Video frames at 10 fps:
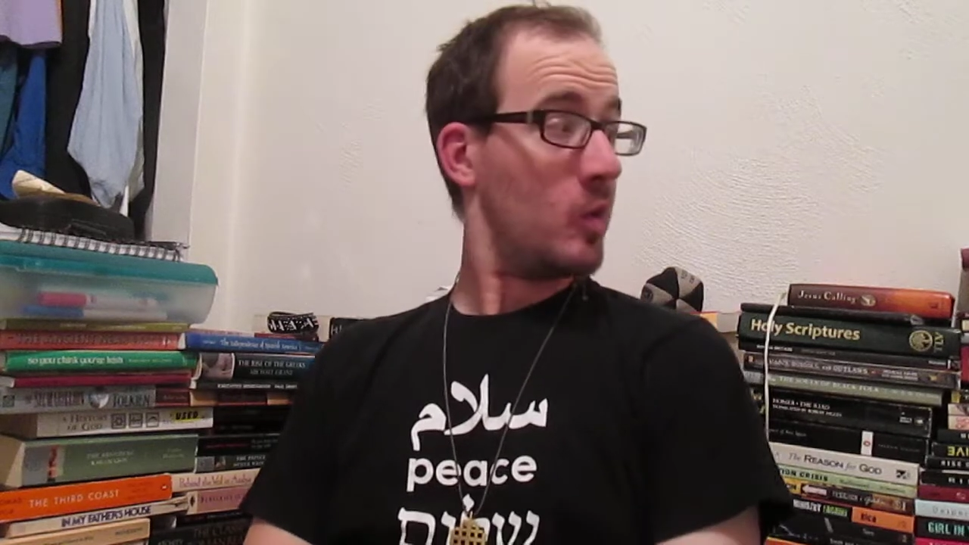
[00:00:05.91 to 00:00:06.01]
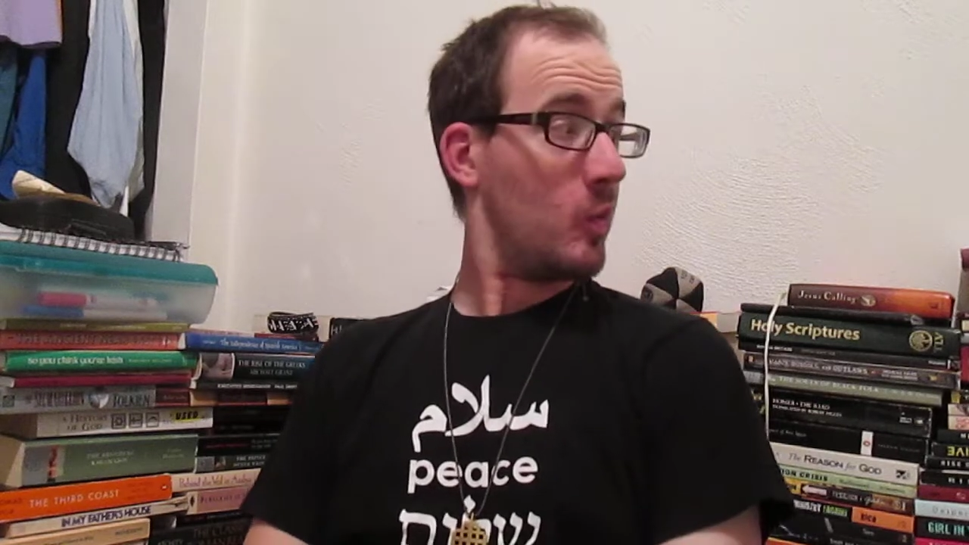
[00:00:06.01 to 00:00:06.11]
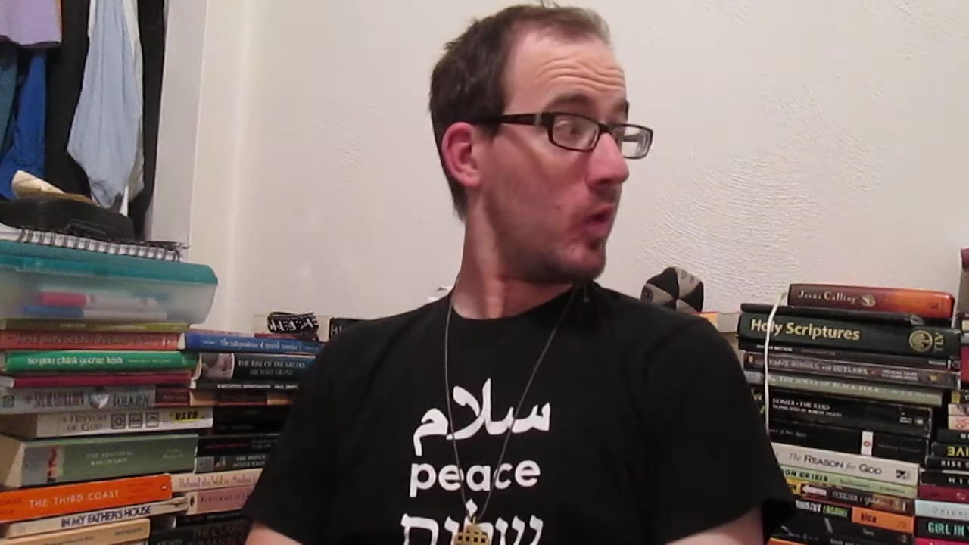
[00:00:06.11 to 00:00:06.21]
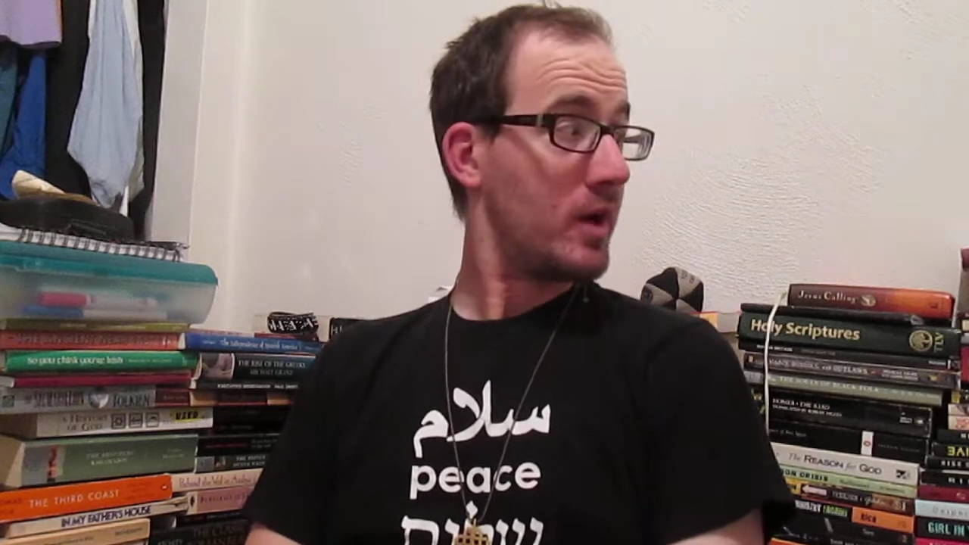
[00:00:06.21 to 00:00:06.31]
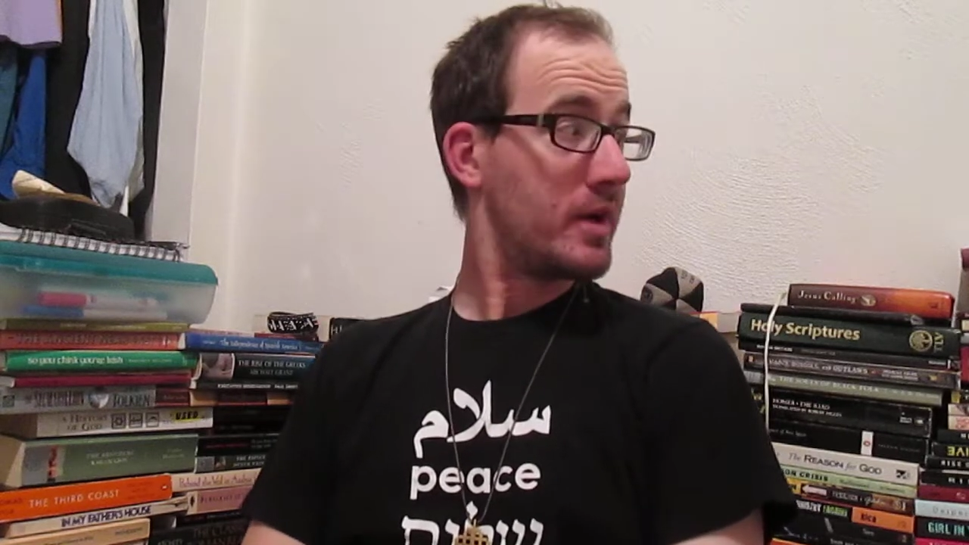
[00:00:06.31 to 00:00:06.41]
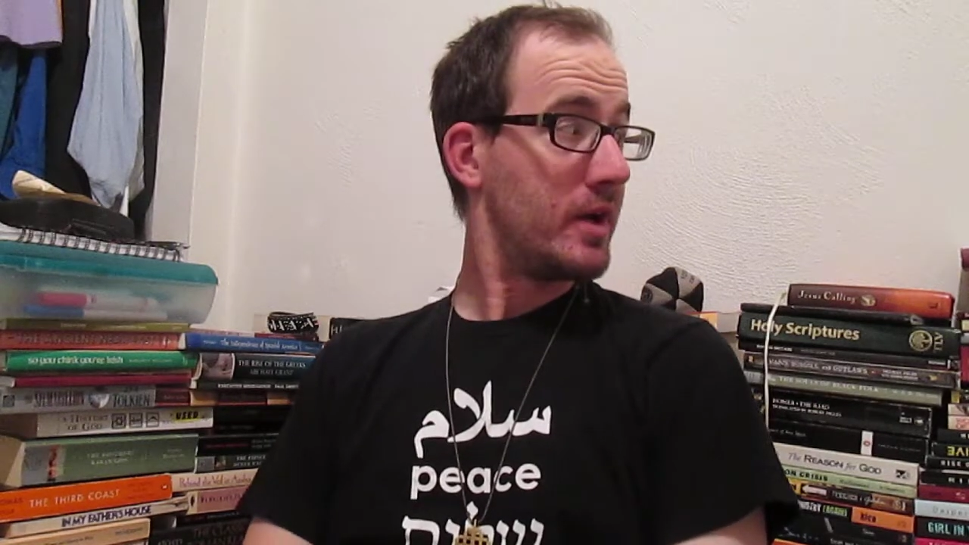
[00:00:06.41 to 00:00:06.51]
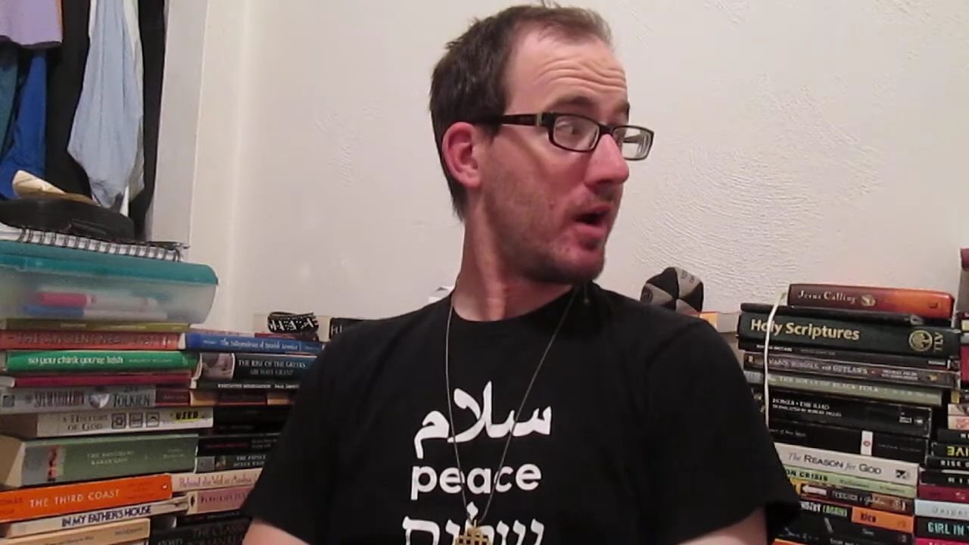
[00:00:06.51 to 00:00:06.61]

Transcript: what can